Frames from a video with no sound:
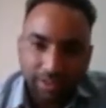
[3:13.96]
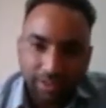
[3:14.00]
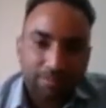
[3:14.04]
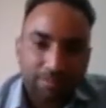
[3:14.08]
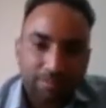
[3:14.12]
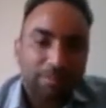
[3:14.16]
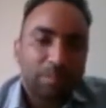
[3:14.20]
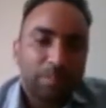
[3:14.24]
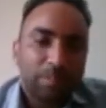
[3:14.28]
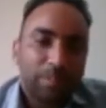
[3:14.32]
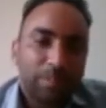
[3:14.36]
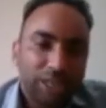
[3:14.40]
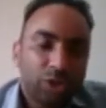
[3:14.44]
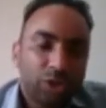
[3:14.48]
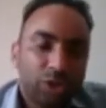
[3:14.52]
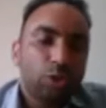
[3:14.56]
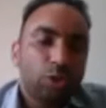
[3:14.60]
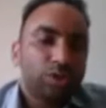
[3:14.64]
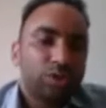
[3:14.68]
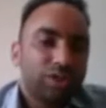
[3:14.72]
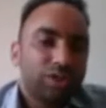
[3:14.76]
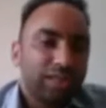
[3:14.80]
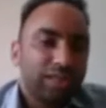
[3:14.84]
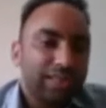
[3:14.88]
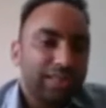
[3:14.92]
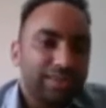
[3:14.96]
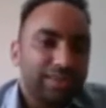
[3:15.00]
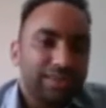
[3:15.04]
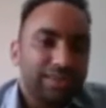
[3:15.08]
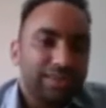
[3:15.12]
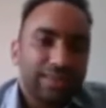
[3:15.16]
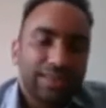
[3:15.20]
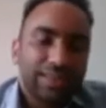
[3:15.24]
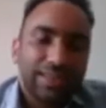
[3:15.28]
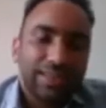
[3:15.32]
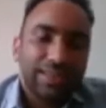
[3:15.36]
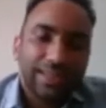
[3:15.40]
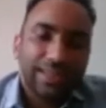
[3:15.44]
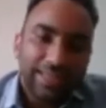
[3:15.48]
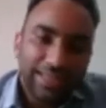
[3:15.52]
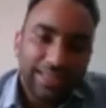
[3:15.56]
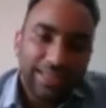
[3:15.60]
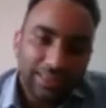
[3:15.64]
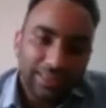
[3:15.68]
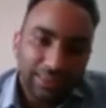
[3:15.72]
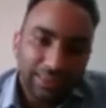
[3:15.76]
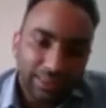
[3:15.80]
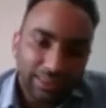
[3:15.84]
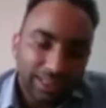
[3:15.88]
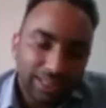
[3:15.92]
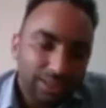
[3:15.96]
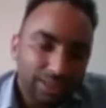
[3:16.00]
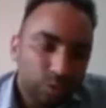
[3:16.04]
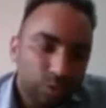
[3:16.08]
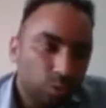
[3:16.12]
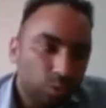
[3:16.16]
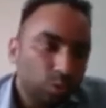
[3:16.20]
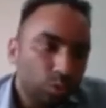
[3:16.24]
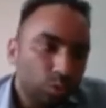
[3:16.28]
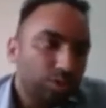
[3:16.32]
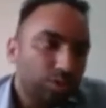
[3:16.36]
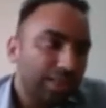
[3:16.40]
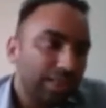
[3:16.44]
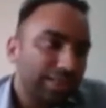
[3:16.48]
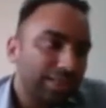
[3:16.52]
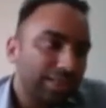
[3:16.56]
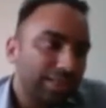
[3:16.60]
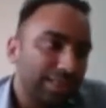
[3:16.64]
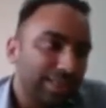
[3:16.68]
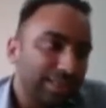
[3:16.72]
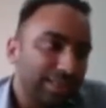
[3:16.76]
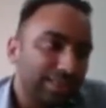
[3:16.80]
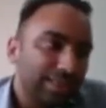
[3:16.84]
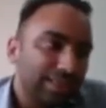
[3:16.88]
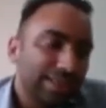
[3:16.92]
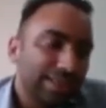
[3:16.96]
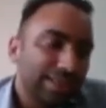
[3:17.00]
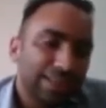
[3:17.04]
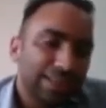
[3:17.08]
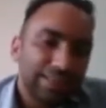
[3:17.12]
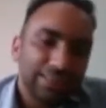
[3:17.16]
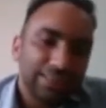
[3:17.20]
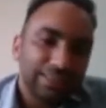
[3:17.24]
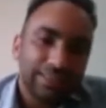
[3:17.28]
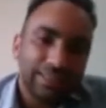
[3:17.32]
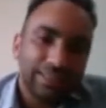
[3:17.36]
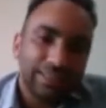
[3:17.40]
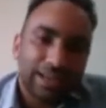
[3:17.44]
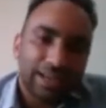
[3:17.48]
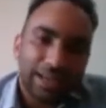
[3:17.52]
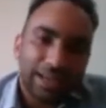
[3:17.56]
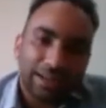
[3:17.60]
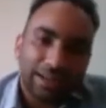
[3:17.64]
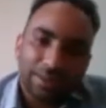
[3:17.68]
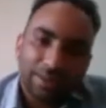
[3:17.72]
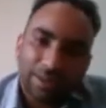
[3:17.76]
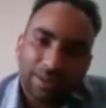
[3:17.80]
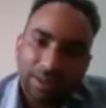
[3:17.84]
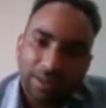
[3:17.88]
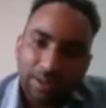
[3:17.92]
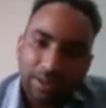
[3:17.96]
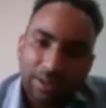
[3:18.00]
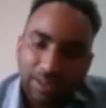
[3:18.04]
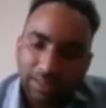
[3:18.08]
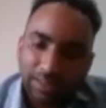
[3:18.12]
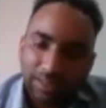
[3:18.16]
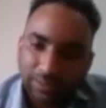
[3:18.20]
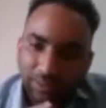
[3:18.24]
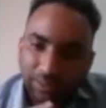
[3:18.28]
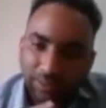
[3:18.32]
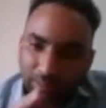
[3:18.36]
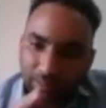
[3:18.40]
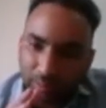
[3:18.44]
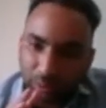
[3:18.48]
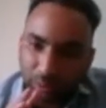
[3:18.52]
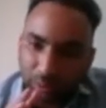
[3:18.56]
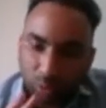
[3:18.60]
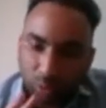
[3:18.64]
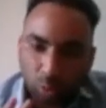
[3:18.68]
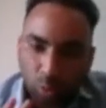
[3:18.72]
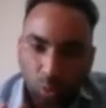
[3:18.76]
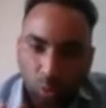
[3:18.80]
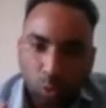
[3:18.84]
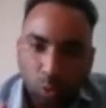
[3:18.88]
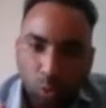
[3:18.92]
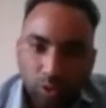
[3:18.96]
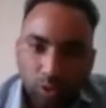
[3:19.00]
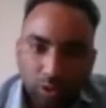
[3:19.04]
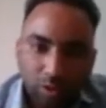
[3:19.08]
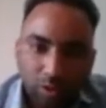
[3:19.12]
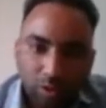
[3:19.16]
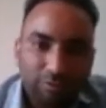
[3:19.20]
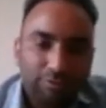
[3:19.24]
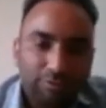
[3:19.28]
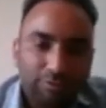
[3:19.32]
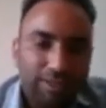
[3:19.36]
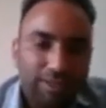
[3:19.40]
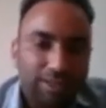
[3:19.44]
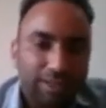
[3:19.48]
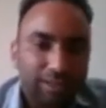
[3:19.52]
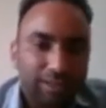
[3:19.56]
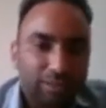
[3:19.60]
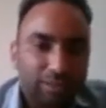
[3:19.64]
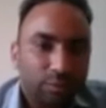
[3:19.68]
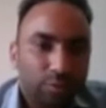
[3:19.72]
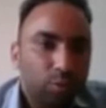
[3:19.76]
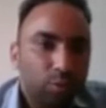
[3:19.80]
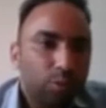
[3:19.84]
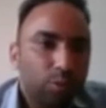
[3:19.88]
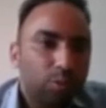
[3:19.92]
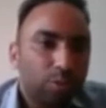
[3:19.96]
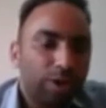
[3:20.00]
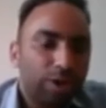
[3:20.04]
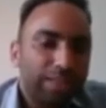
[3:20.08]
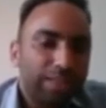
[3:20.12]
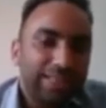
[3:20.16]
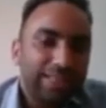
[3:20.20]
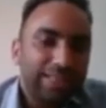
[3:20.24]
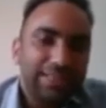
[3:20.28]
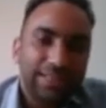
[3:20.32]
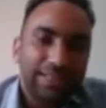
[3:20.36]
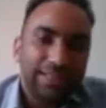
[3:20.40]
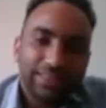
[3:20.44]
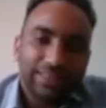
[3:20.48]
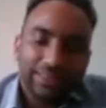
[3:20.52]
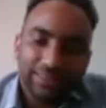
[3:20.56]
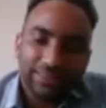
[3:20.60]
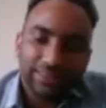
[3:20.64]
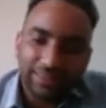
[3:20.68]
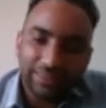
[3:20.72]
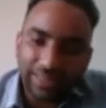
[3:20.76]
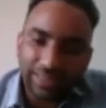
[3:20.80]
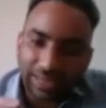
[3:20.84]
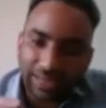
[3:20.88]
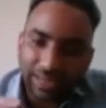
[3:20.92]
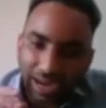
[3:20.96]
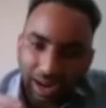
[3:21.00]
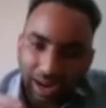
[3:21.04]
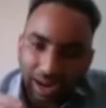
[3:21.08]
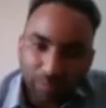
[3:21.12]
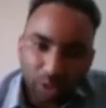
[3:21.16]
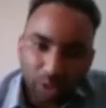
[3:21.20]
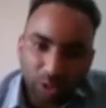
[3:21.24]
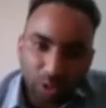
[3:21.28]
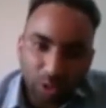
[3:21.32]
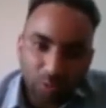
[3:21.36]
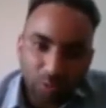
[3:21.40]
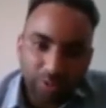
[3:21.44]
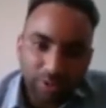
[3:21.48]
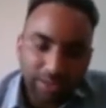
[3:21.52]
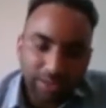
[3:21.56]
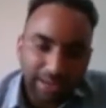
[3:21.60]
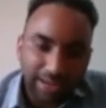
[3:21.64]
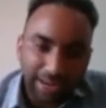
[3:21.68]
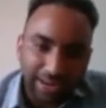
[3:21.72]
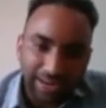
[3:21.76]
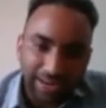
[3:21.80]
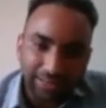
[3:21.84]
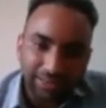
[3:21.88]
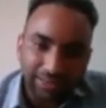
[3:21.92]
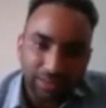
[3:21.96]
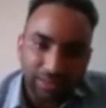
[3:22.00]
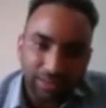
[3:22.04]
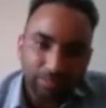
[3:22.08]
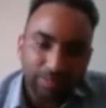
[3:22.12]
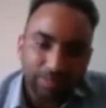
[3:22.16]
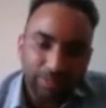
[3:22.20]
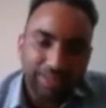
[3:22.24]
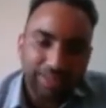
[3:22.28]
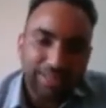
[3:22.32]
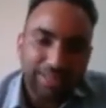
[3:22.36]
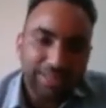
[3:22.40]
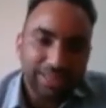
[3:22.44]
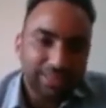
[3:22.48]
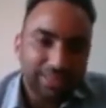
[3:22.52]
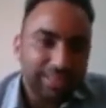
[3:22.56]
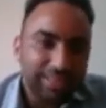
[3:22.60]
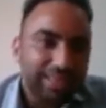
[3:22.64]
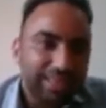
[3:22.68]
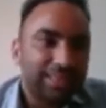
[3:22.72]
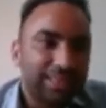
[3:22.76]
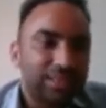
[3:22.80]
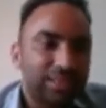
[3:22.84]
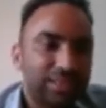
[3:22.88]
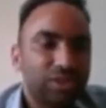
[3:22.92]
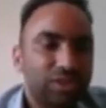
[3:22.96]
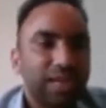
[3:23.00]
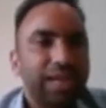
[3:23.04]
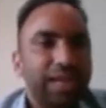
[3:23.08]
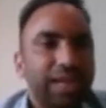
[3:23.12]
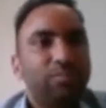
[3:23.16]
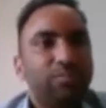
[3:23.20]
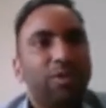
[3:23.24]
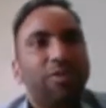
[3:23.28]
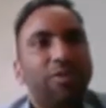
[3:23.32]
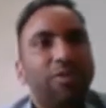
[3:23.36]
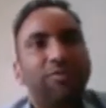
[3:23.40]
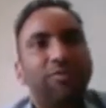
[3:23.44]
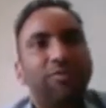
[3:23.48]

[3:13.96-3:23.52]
mature stage, in these two stages, the coat of the fruit body, they come down, and the pilius and the stipe of